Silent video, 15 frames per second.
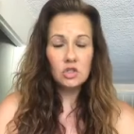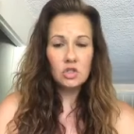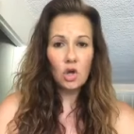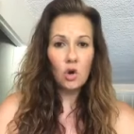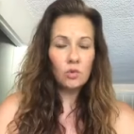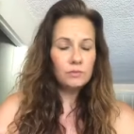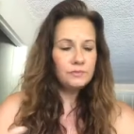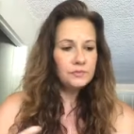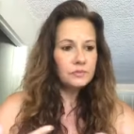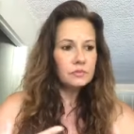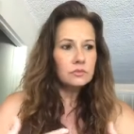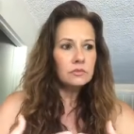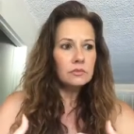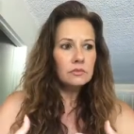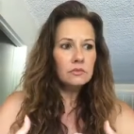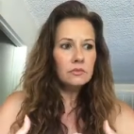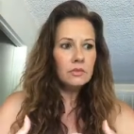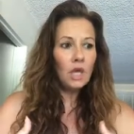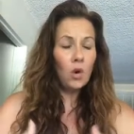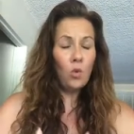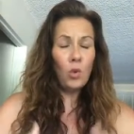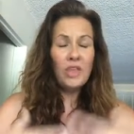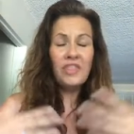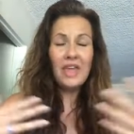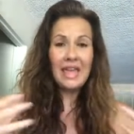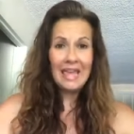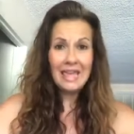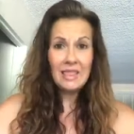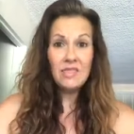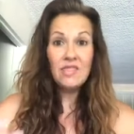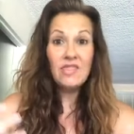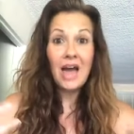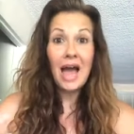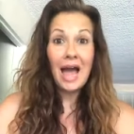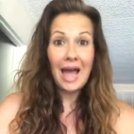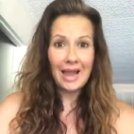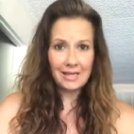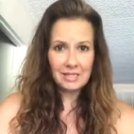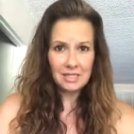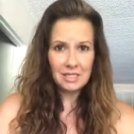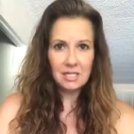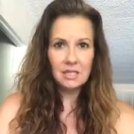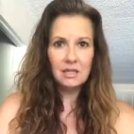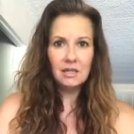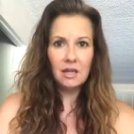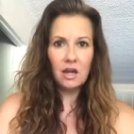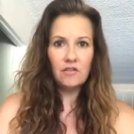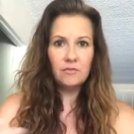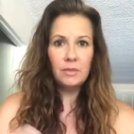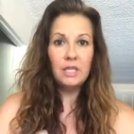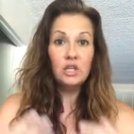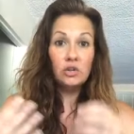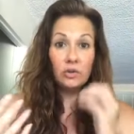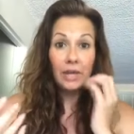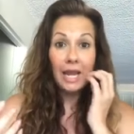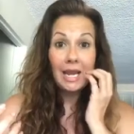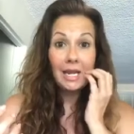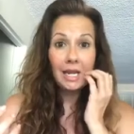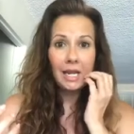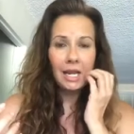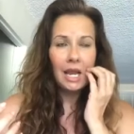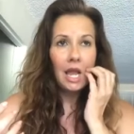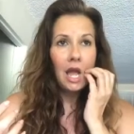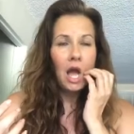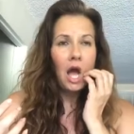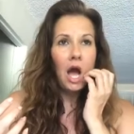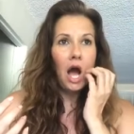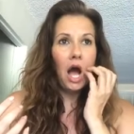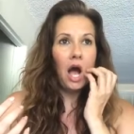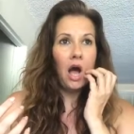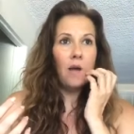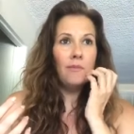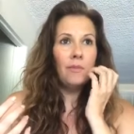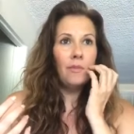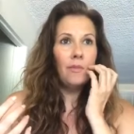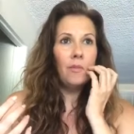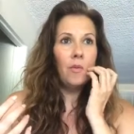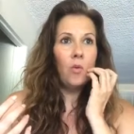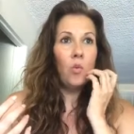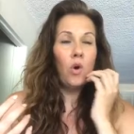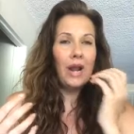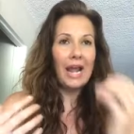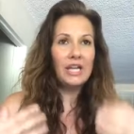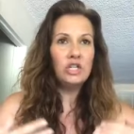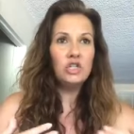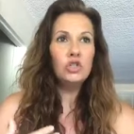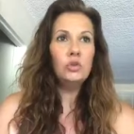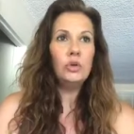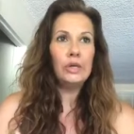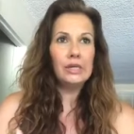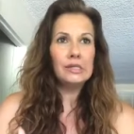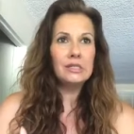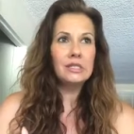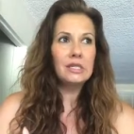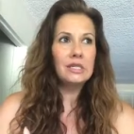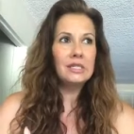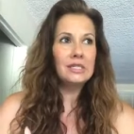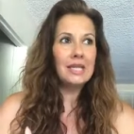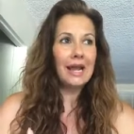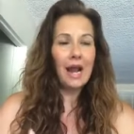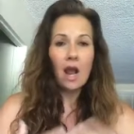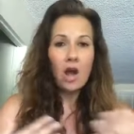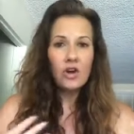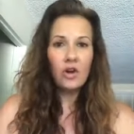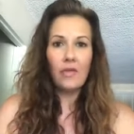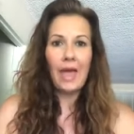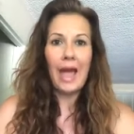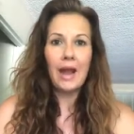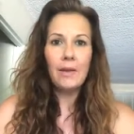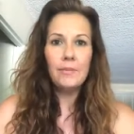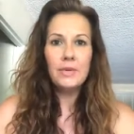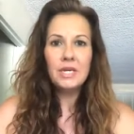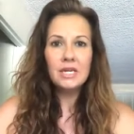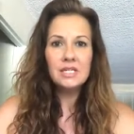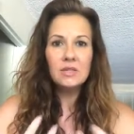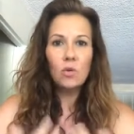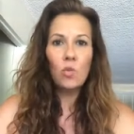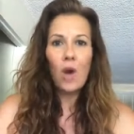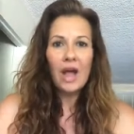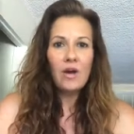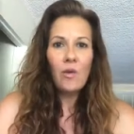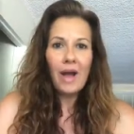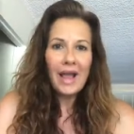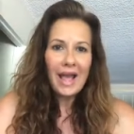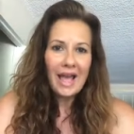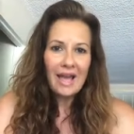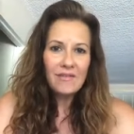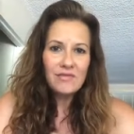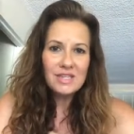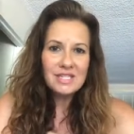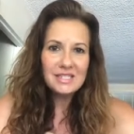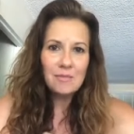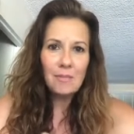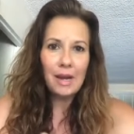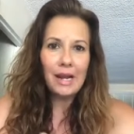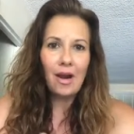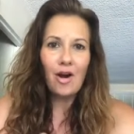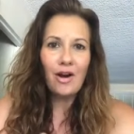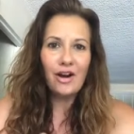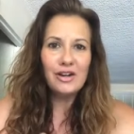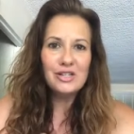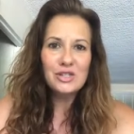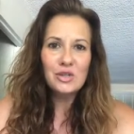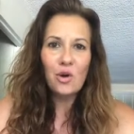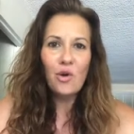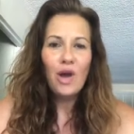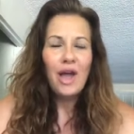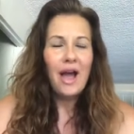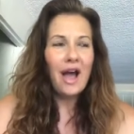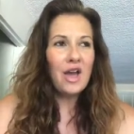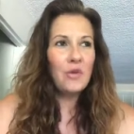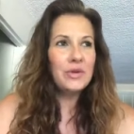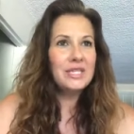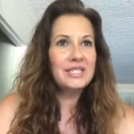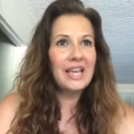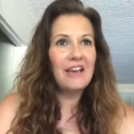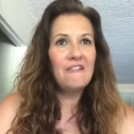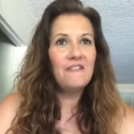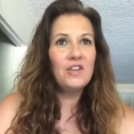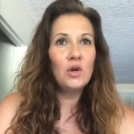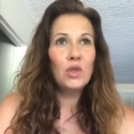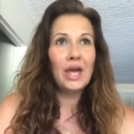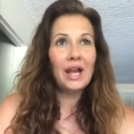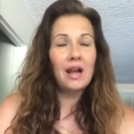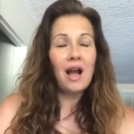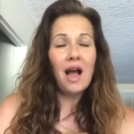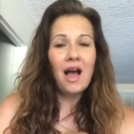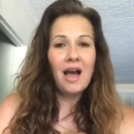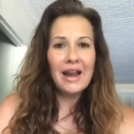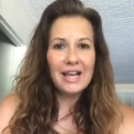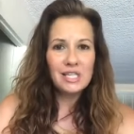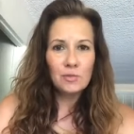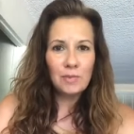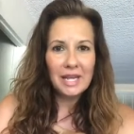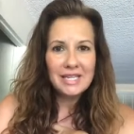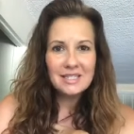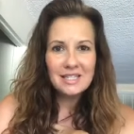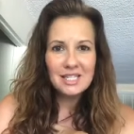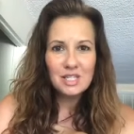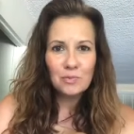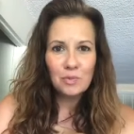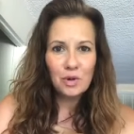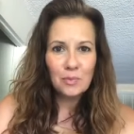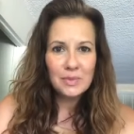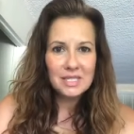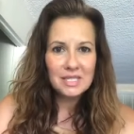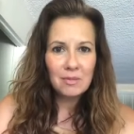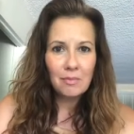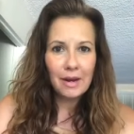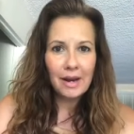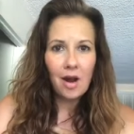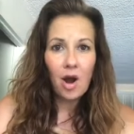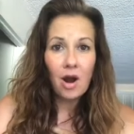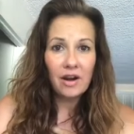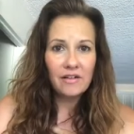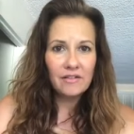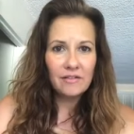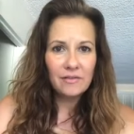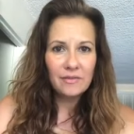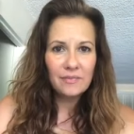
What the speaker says: So within that of me creating, what I do is that I honor that, because why do I have this in my heart? So I always say, I feel that God has placed this purpose in my heart,